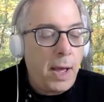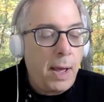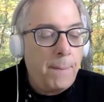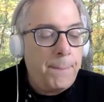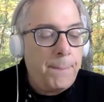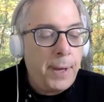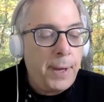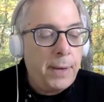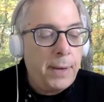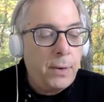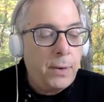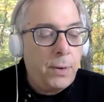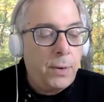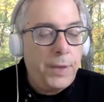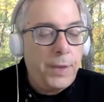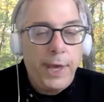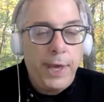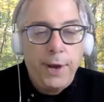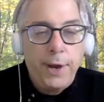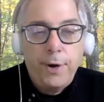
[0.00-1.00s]
but on
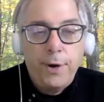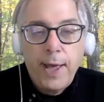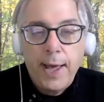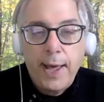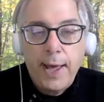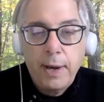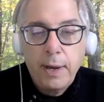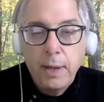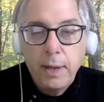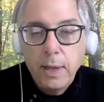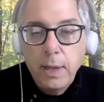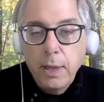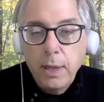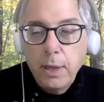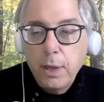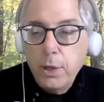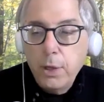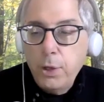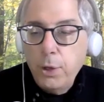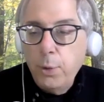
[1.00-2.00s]
the internet,
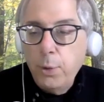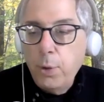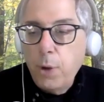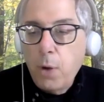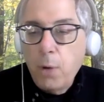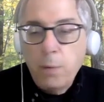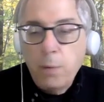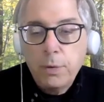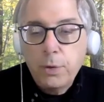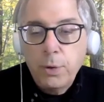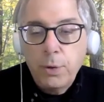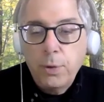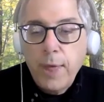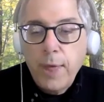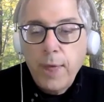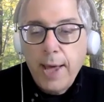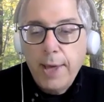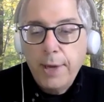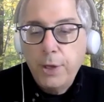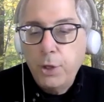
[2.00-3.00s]
you don't do
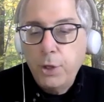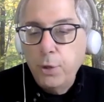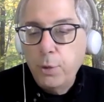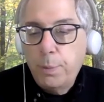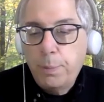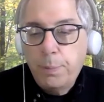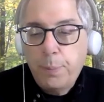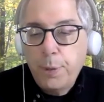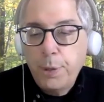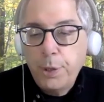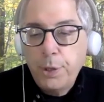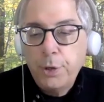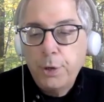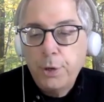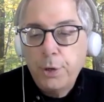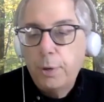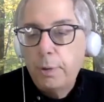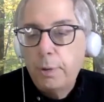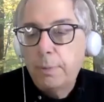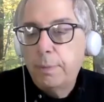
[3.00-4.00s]
that. You put
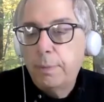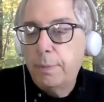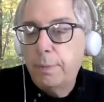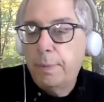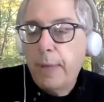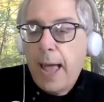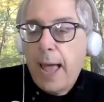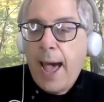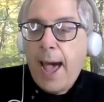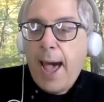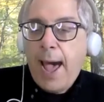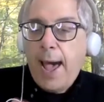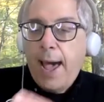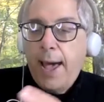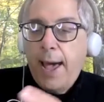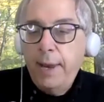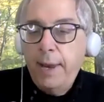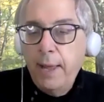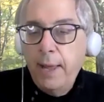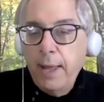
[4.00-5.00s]
your
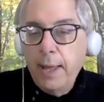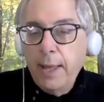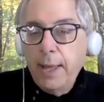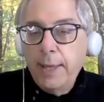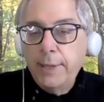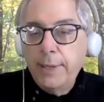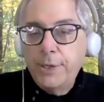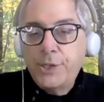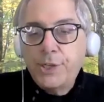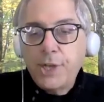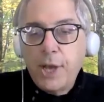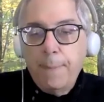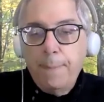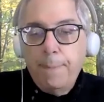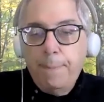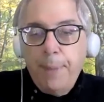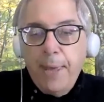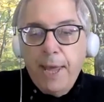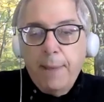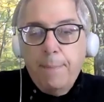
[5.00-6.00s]
ad in
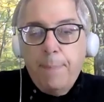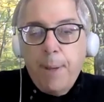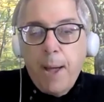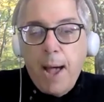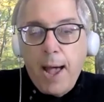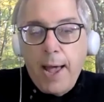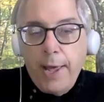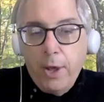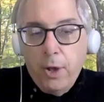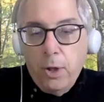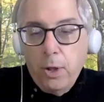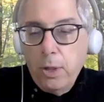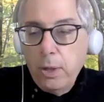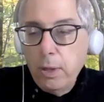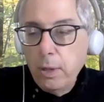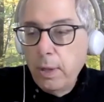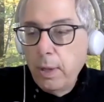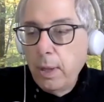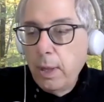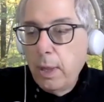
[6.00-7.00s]
some big pile
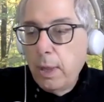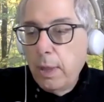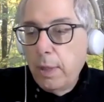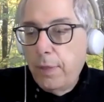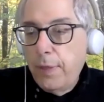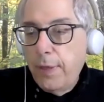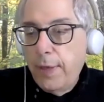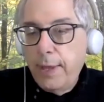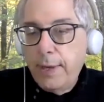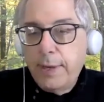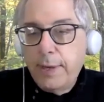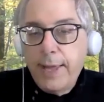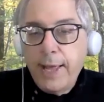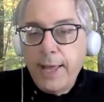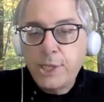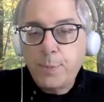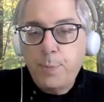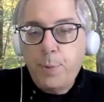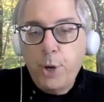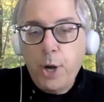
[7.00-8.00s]
that
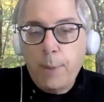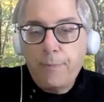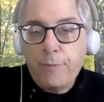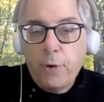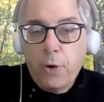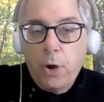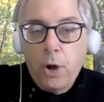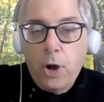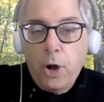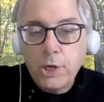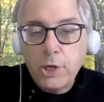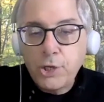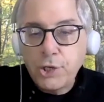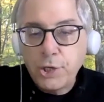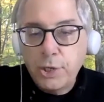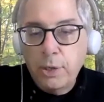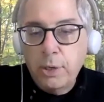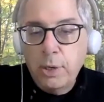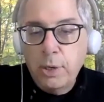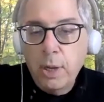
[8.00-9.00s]
gets put up for
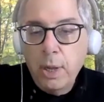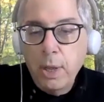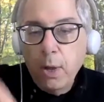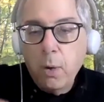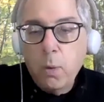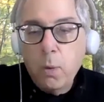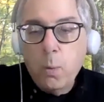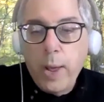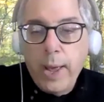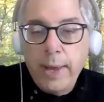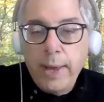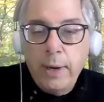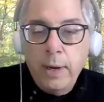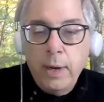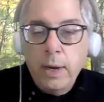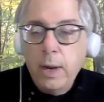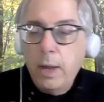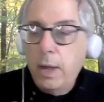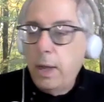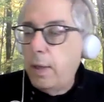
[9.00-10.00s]
auction
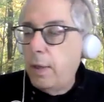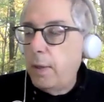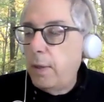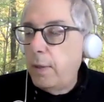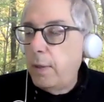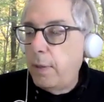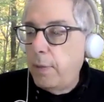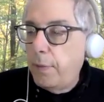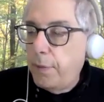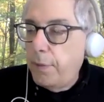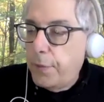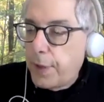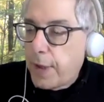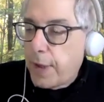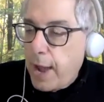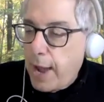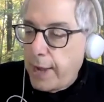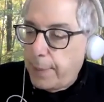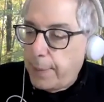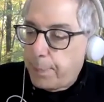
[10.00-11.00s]
when the
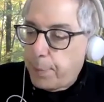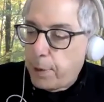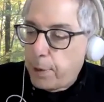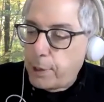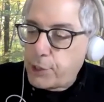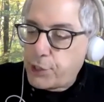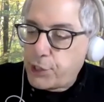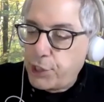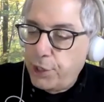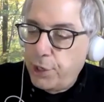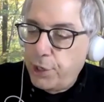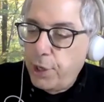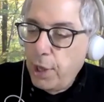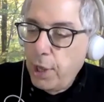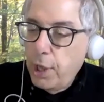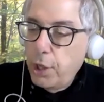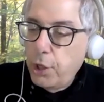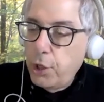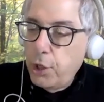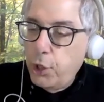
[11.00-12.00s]
kind of person
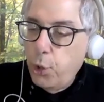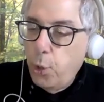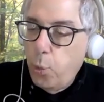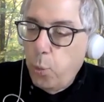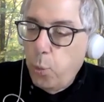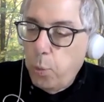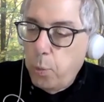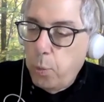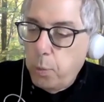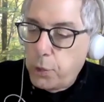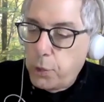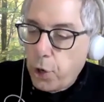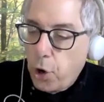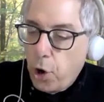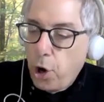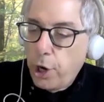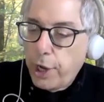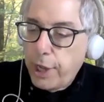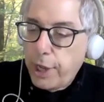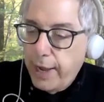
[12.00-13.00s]
you
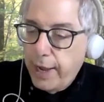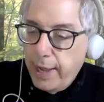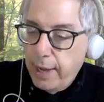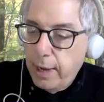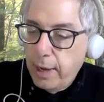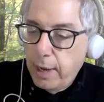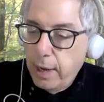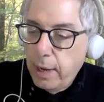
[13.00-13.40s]
target it